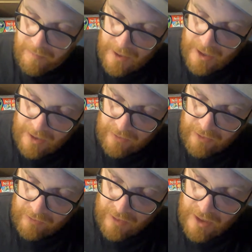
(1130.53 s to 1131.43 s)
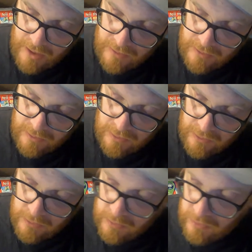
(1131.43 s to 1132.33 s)
Page 108
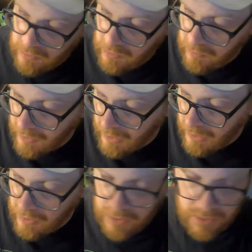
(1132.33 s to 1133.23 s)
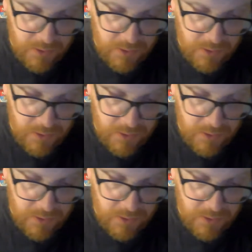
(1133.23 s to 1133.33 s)
to page